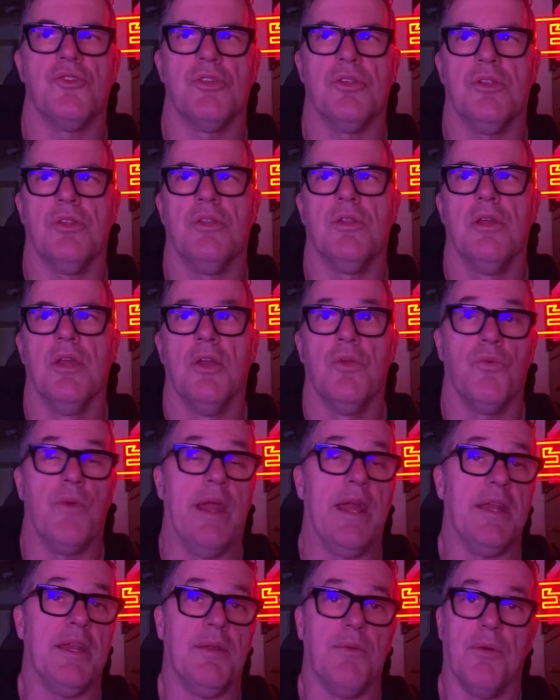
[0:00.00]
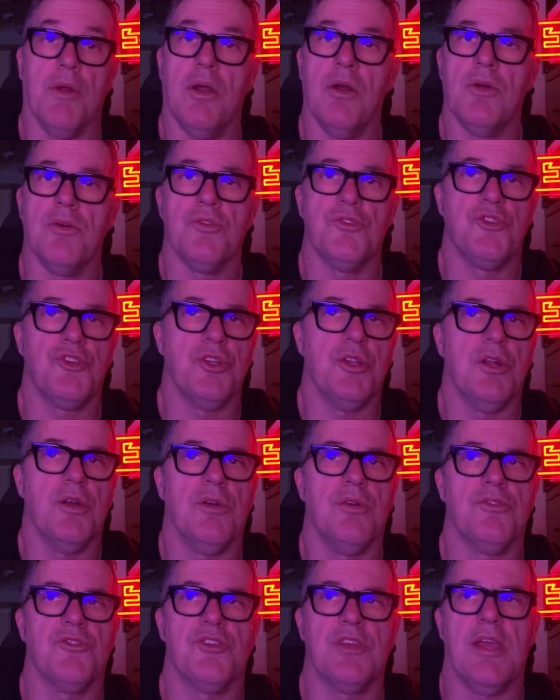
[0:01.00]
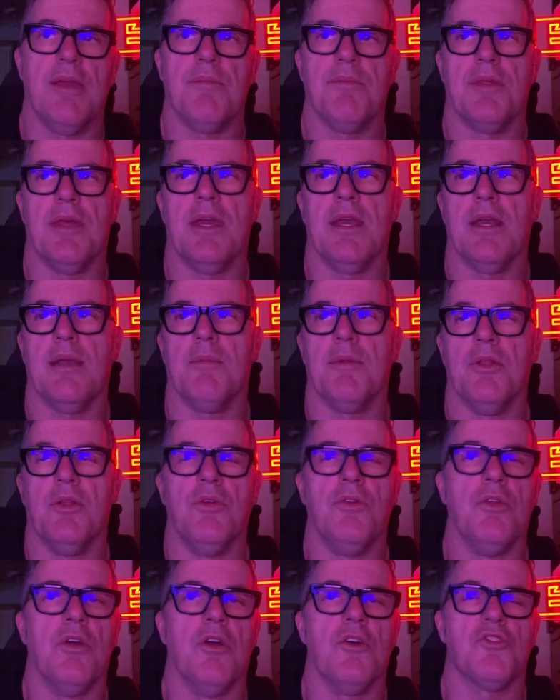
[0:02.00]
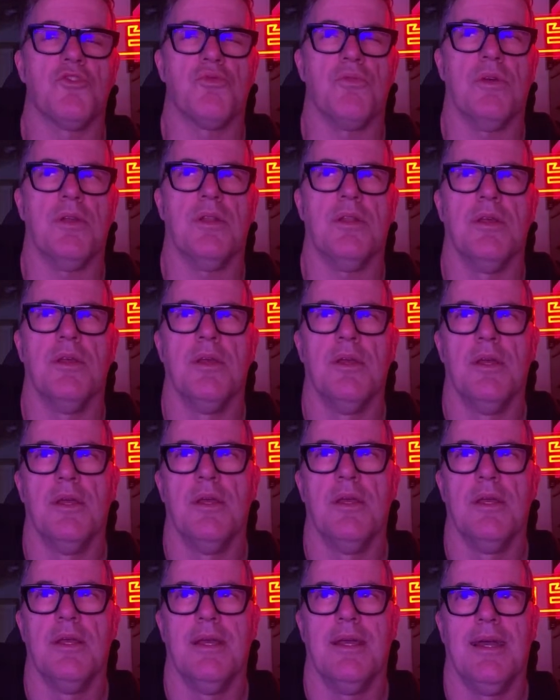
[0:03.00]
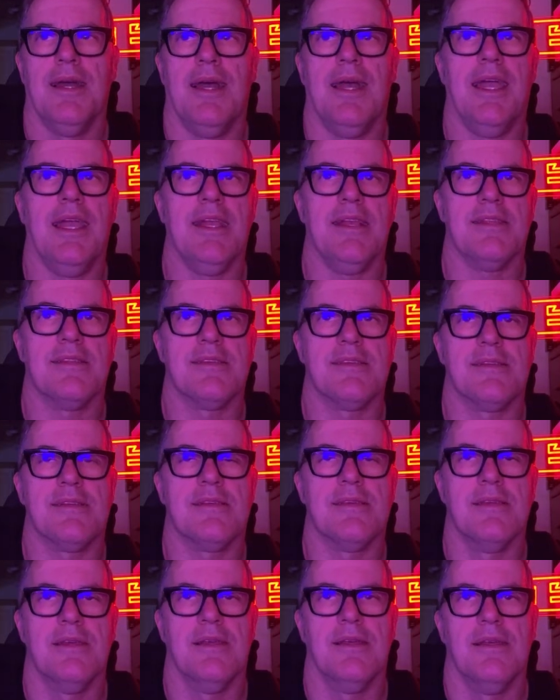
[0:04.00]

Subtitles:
And Randy Rhoads, same thing. I mean, who knows what heights.